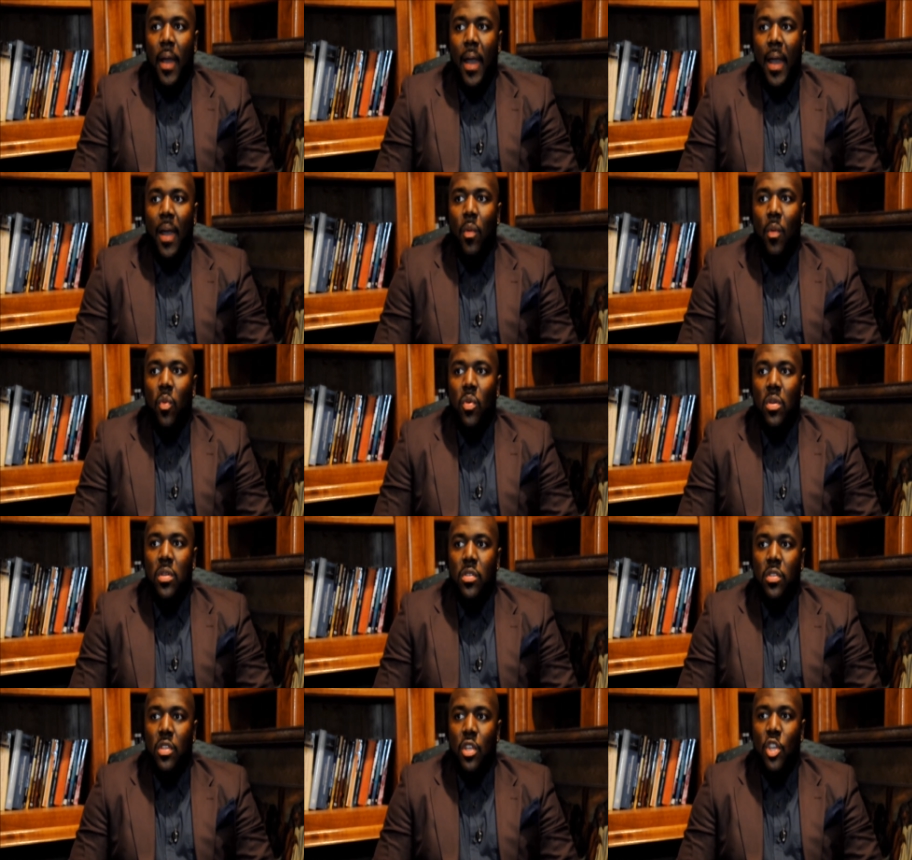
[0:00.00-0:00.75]
I
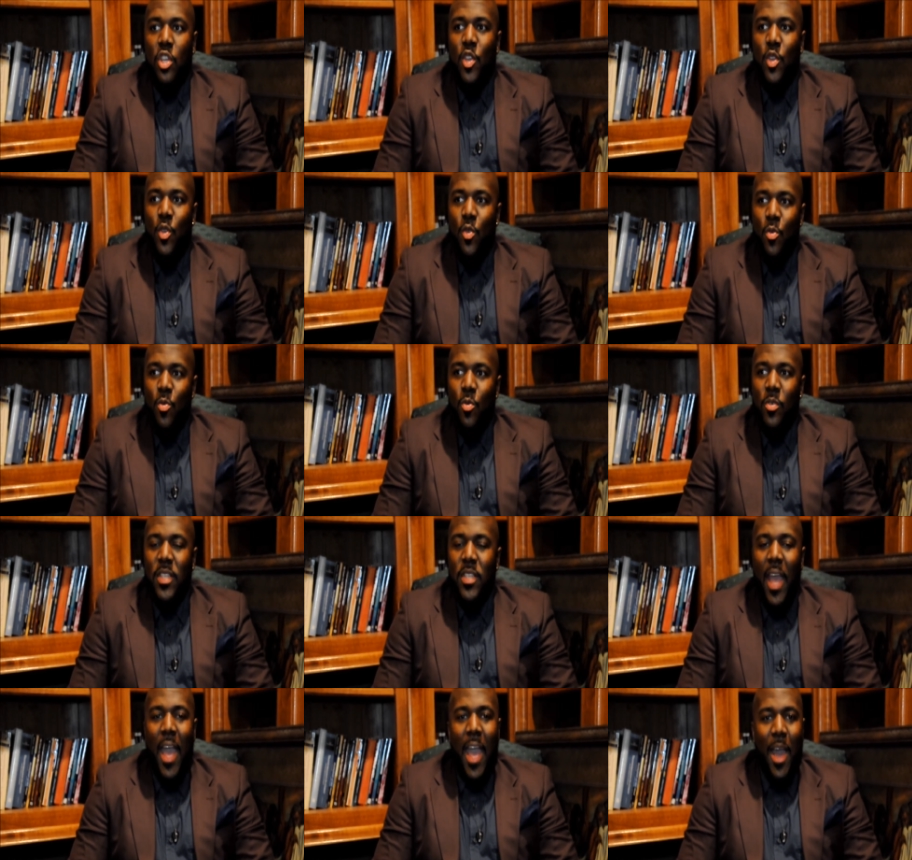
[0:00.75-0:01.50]
was a
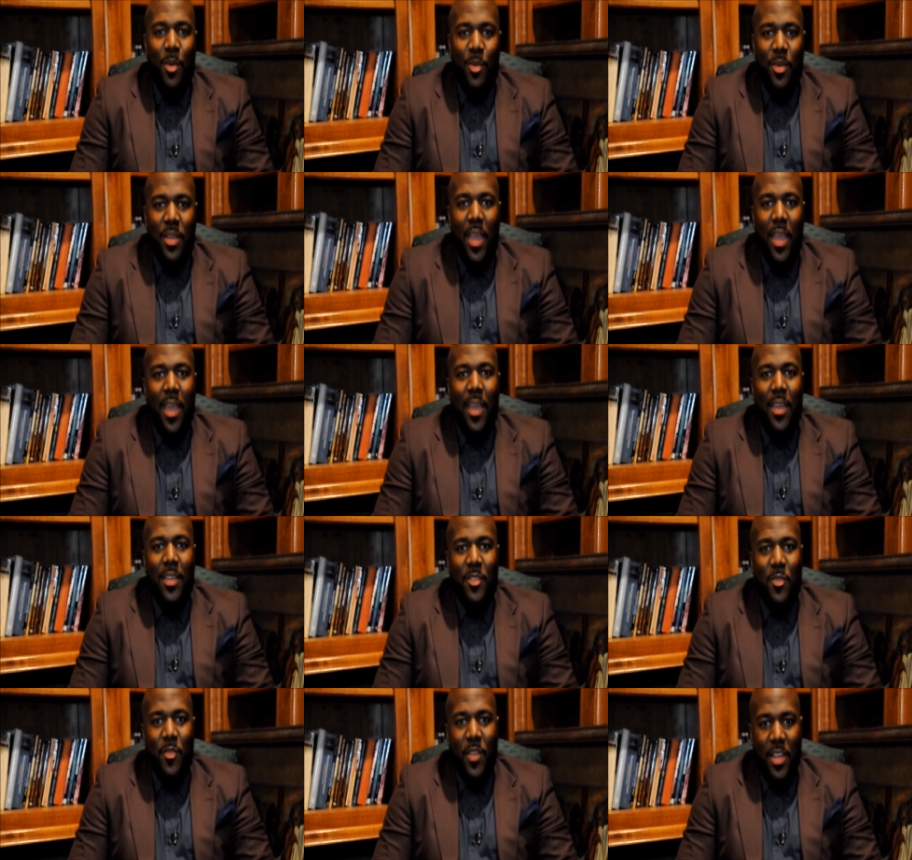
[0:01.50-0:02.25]
huge
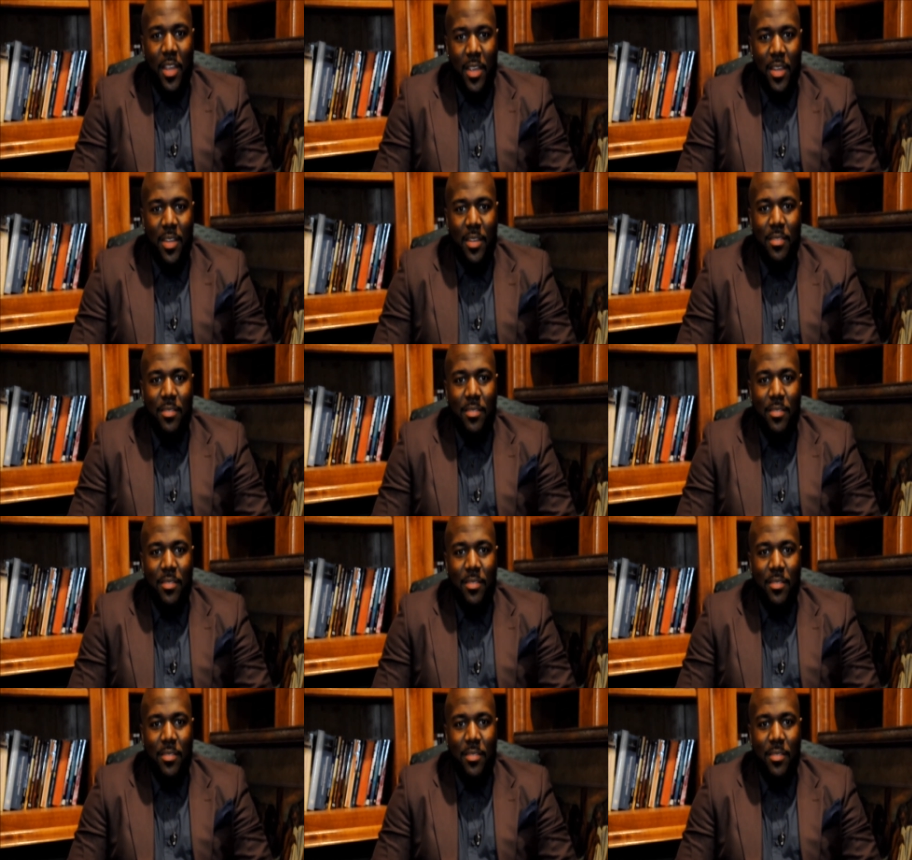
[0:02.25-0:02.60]
Outkast fan.